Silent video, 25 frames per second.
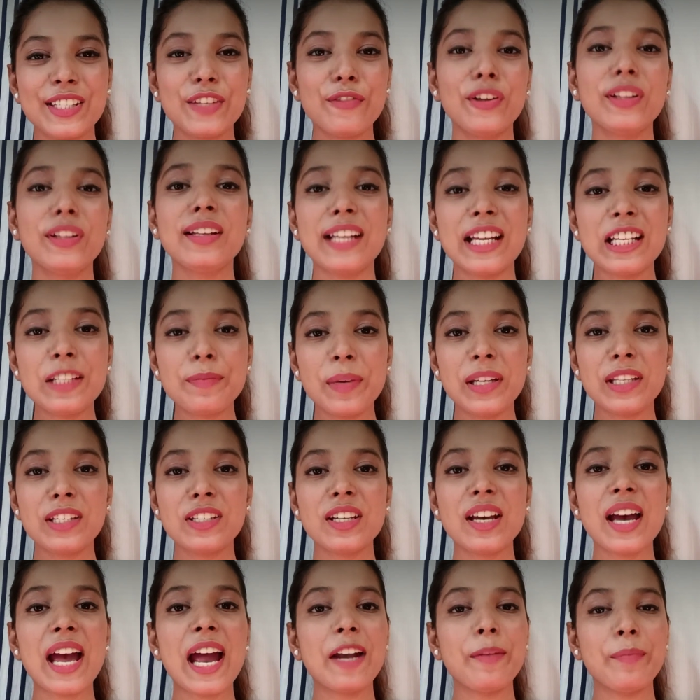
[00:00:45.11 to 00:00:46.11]
So for the next
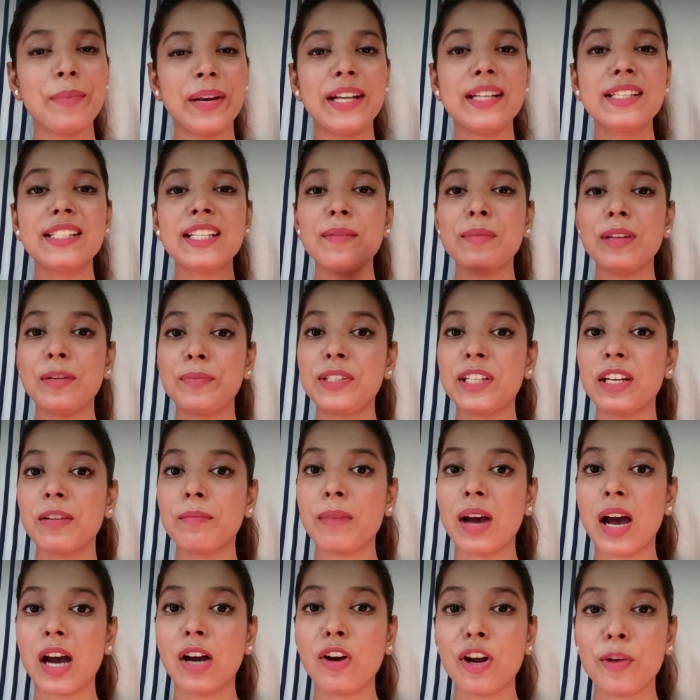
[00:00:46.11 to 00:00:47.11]
picture, I had made some
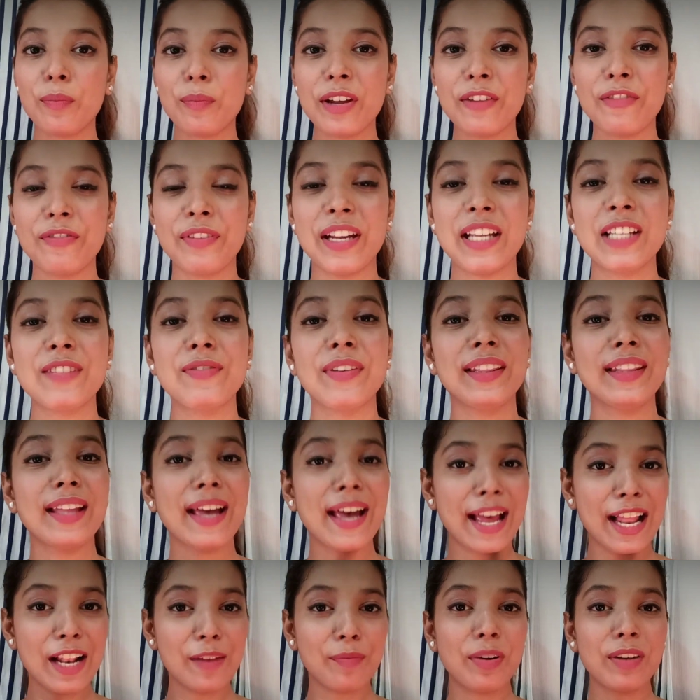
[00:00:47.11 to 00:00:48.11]
lipstick mark on my face with
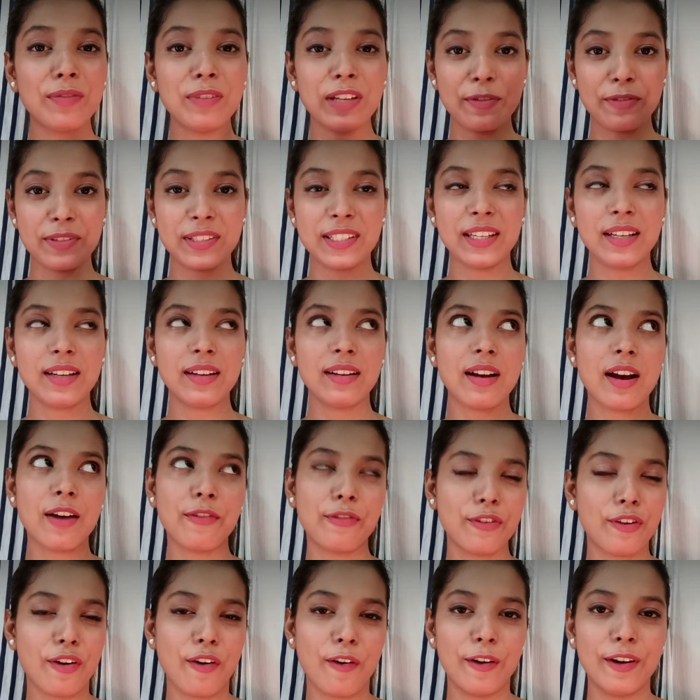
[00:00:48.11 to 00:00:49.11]
the help of lipstick,
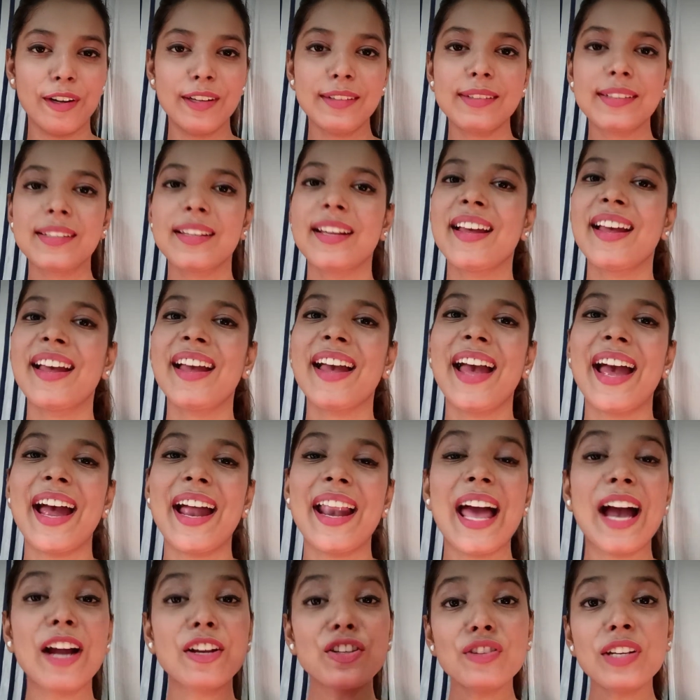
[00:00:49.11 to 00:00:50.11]
of course.
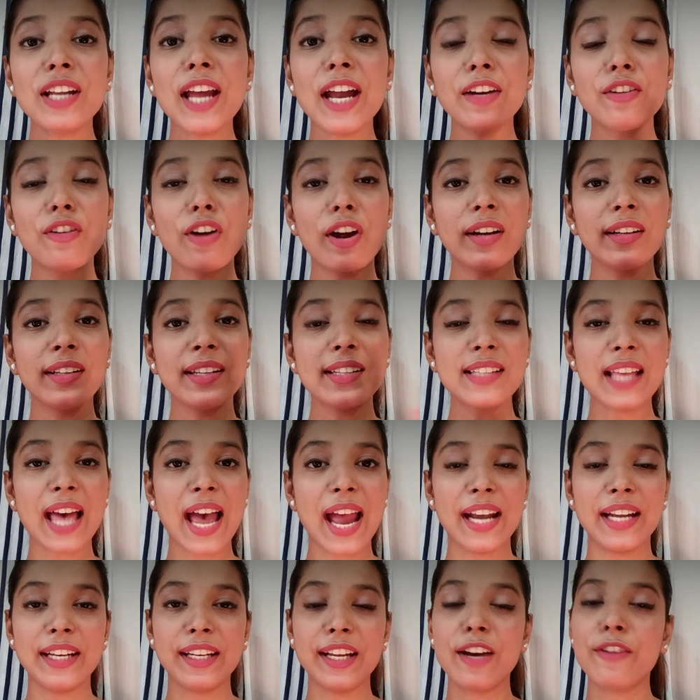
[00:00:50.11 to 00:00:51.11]
Uh, actually, I had got this
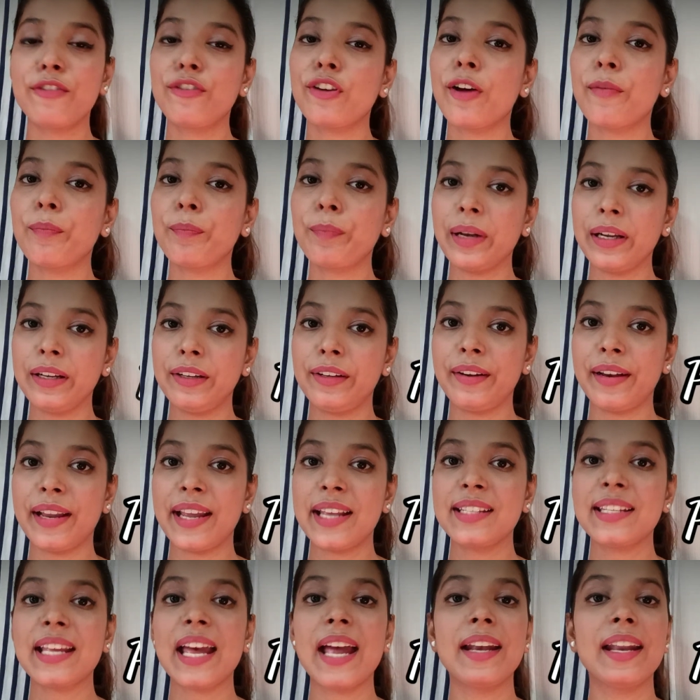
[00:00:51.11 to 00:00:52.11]
idea from
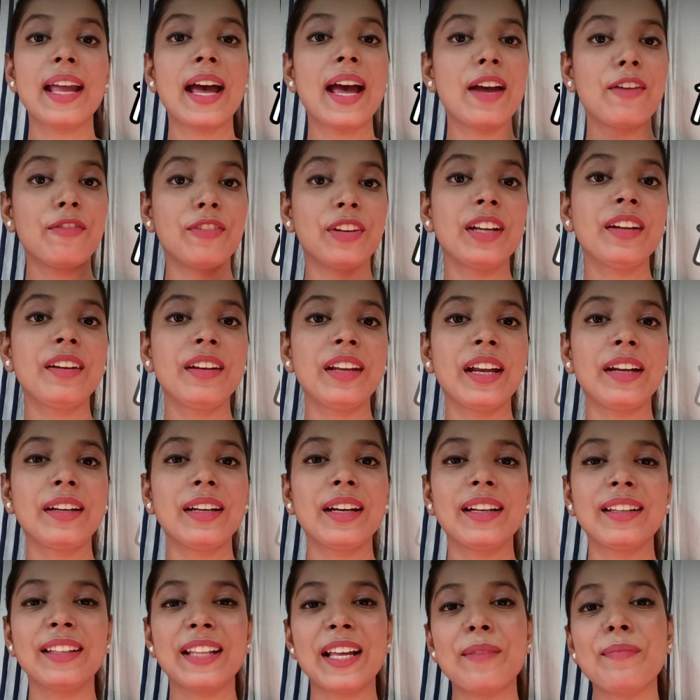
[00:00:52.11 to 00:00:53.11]
Pinterest and I have
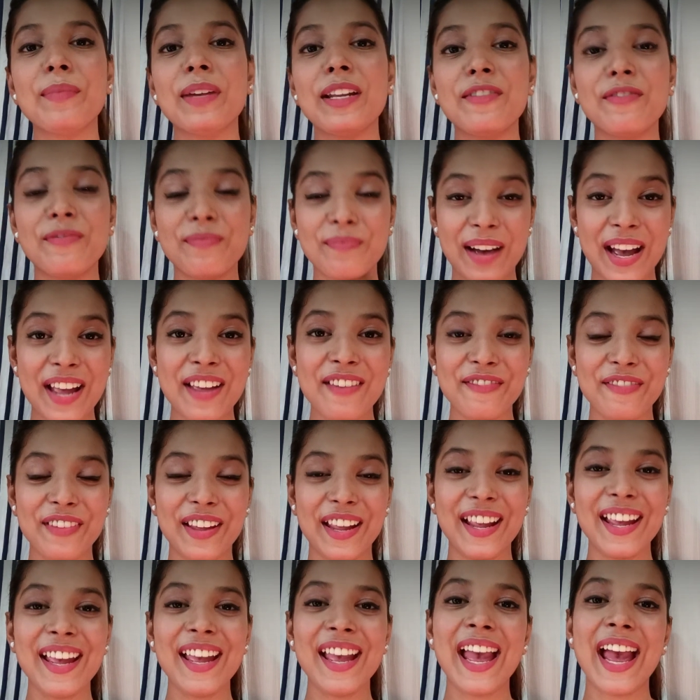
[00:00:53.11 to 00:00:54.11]
recreated them in my
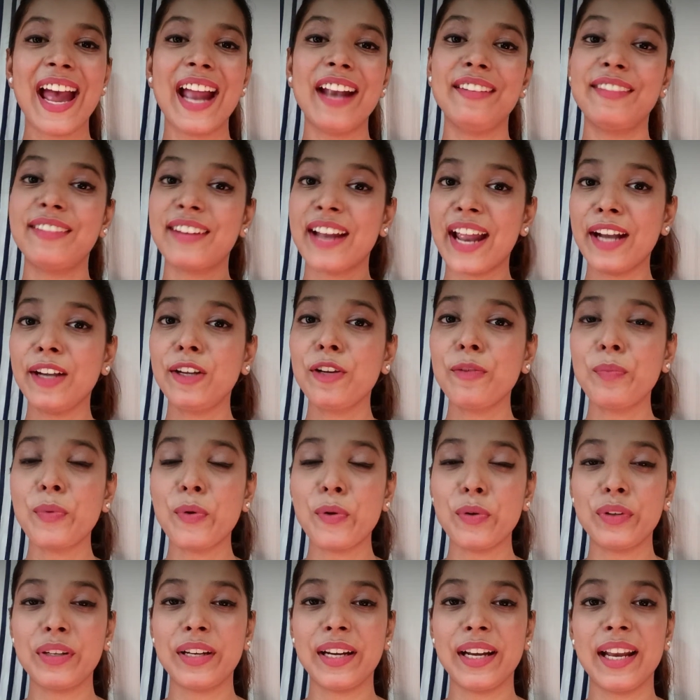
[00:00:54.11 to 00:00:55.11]
way and tried to
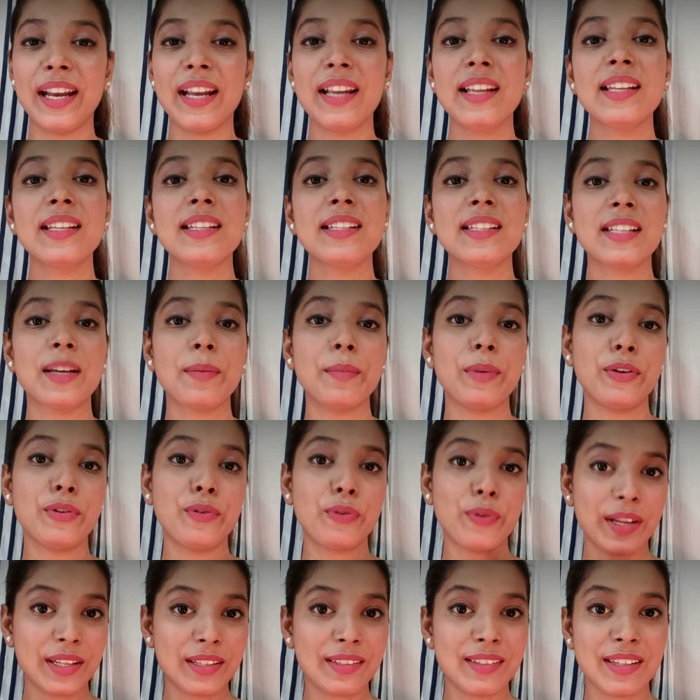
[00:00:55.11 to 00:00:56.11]
portray some
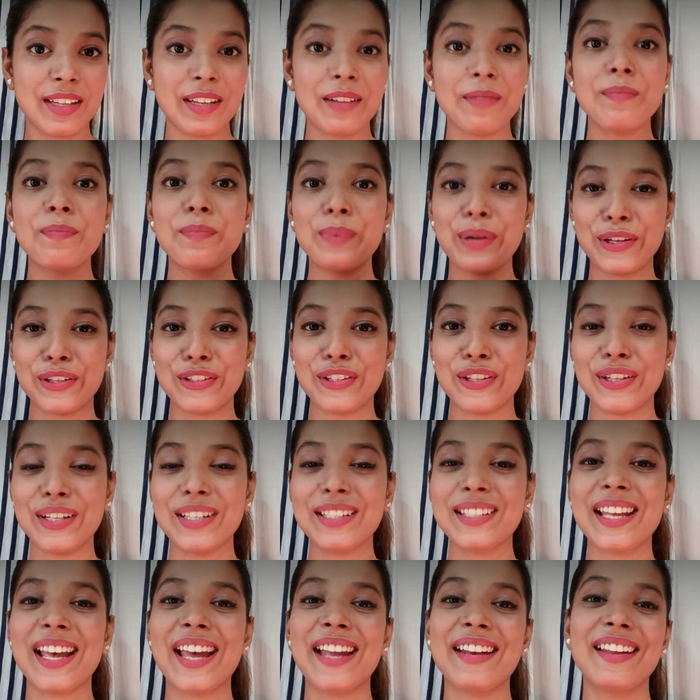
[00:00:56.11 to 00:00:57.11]
interesting
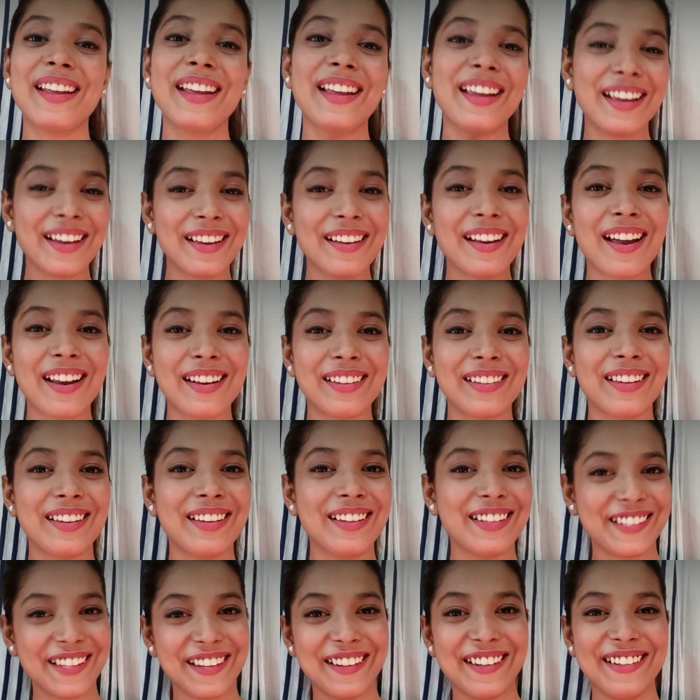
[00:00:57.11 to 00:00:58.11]
pictures and here are the
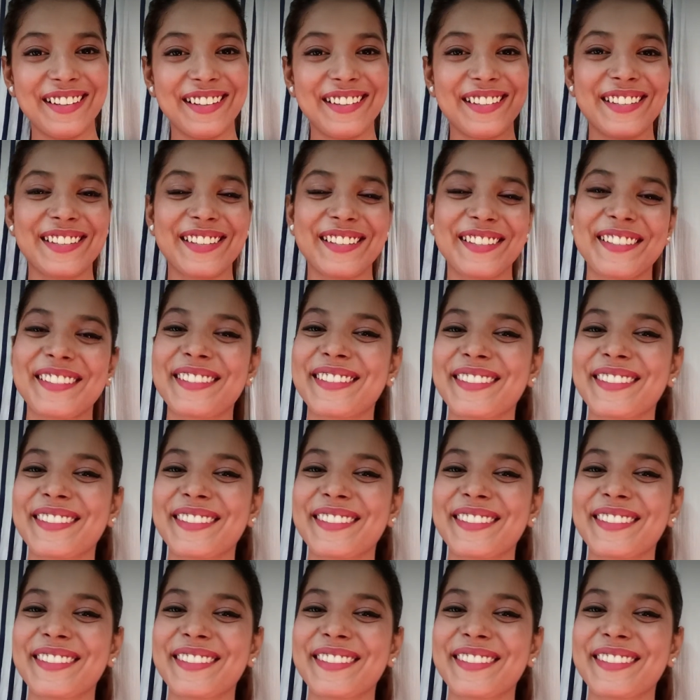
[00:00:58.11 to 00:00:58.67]
results.